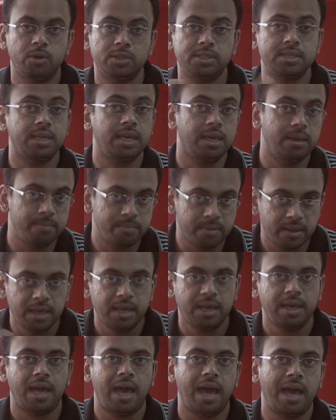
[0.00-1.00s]
what to keep
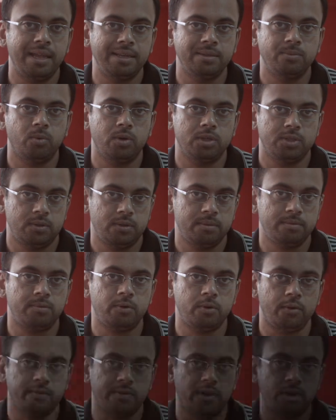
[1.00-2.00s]
and what to
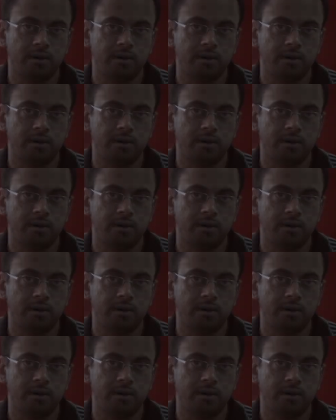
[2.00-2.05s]
improve